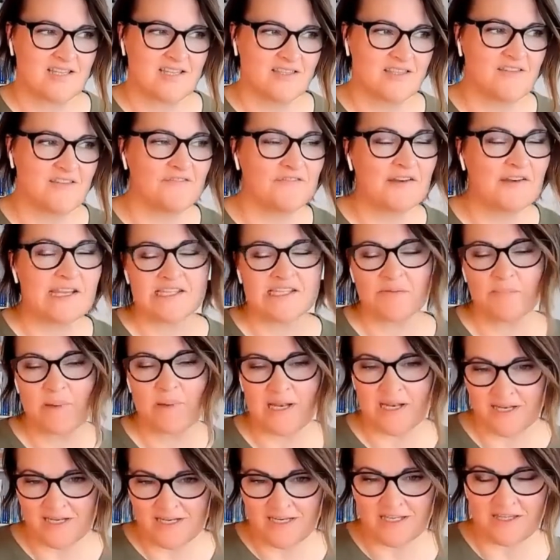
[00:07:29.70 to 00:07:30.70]
the
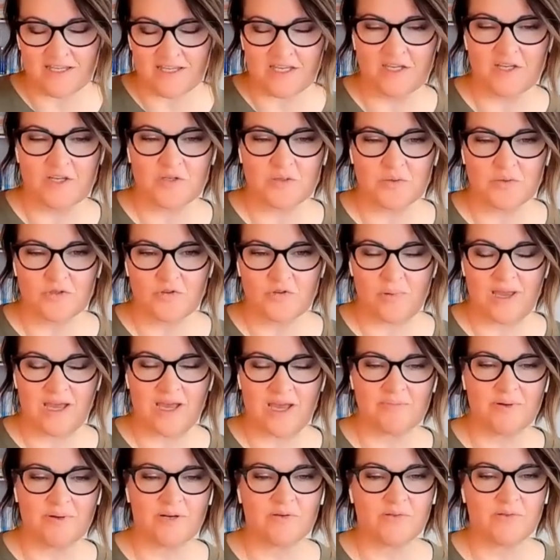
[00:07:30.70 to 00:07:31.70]
flexibility that you talked
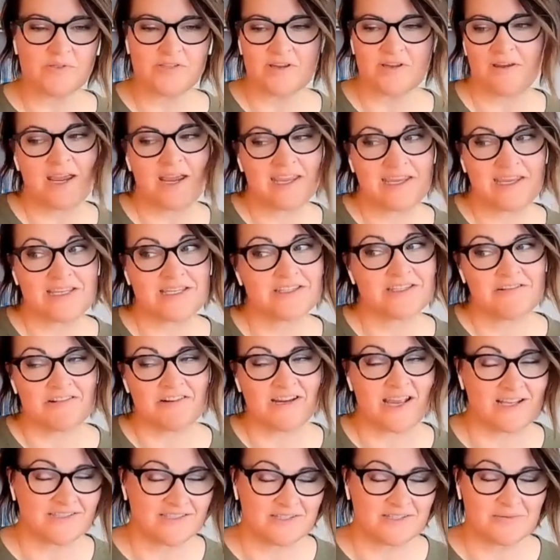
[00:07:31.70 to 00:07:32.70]
about, but it also, I guess,
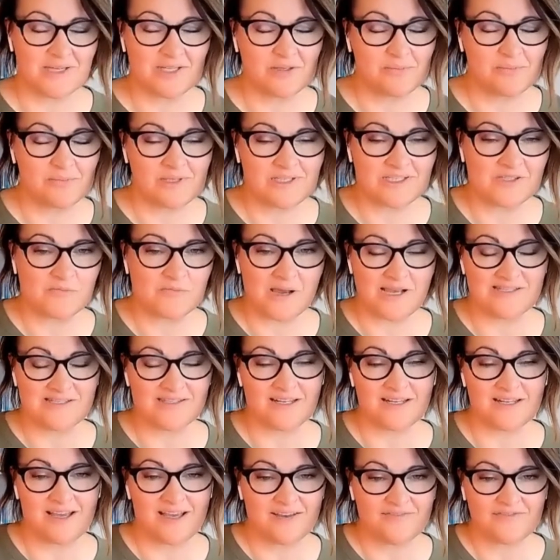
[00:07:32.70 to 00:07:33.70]
creates a little bit of spice
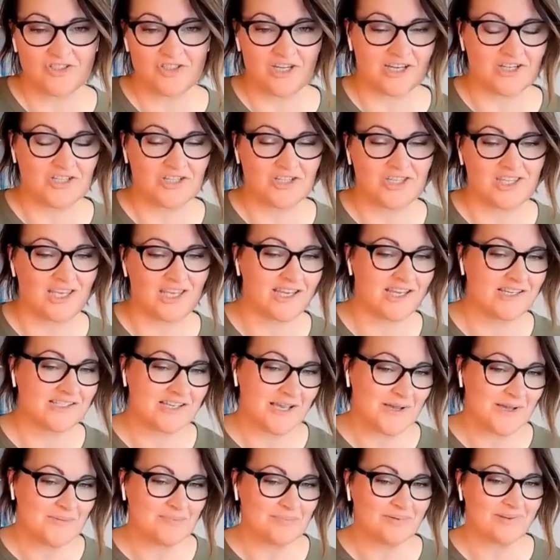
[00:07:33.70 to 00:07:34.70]
of life, changes things
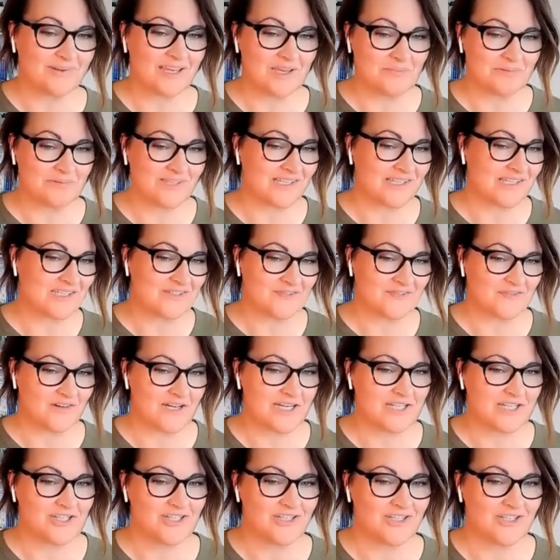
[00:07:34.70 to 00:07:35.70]
up, keeps things
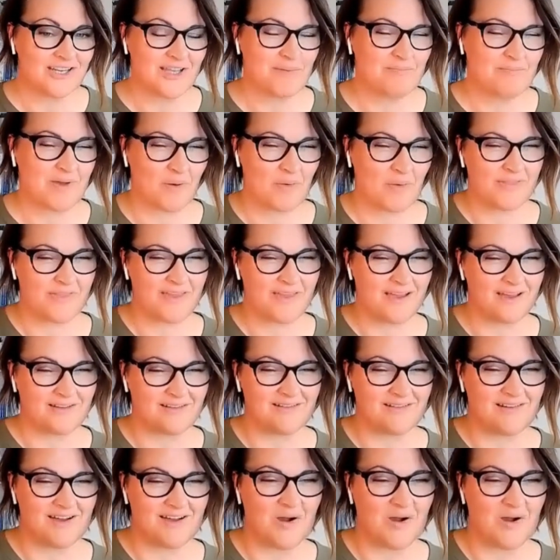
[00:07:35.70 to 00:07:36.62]
fresh, but without,